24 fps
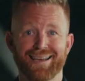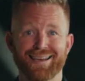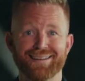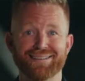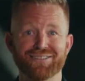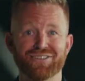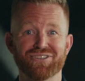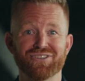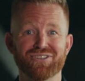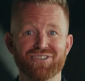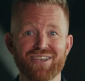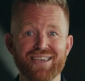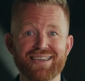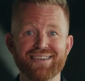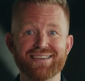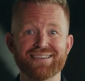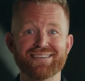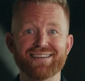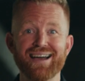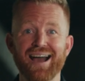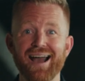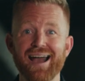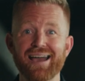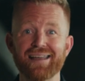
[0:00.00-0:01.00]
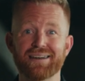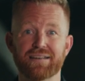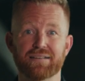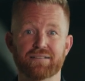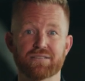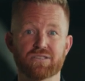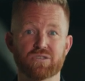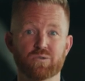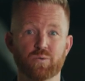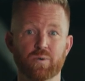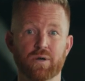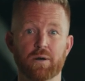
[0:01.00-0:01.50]
and to seek
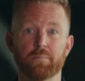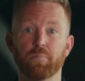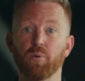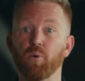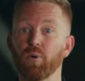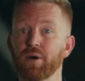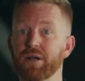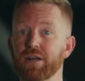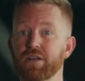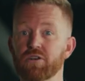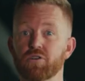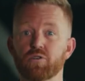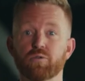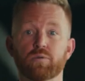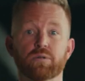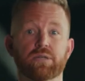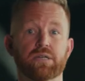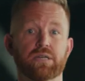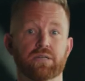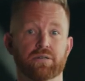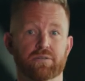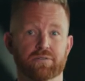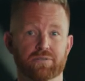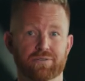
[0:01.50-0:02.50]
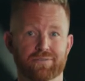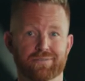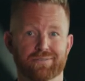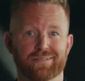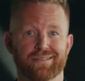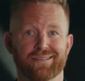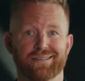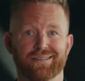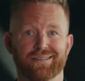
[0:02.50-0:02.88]
guidance when appointing new leaders.